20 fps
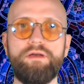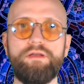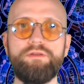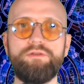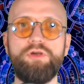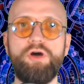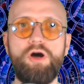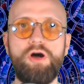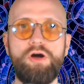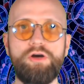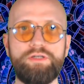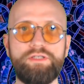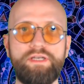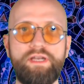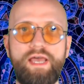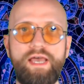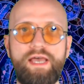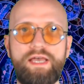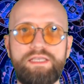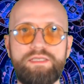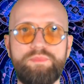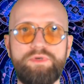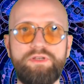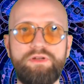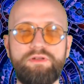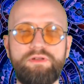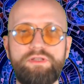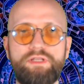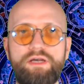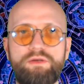dog that has been
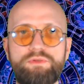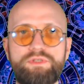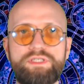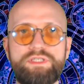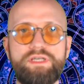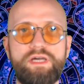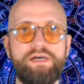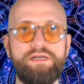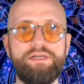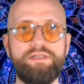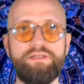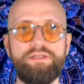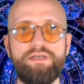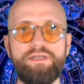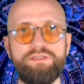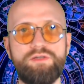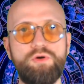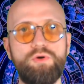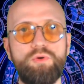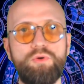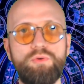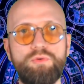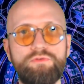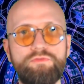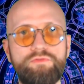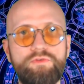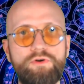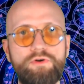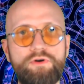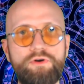on the outside and has cold
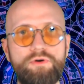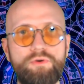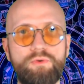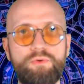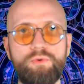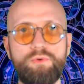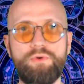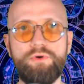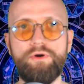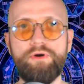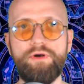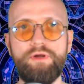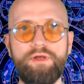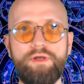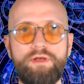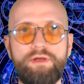fur, or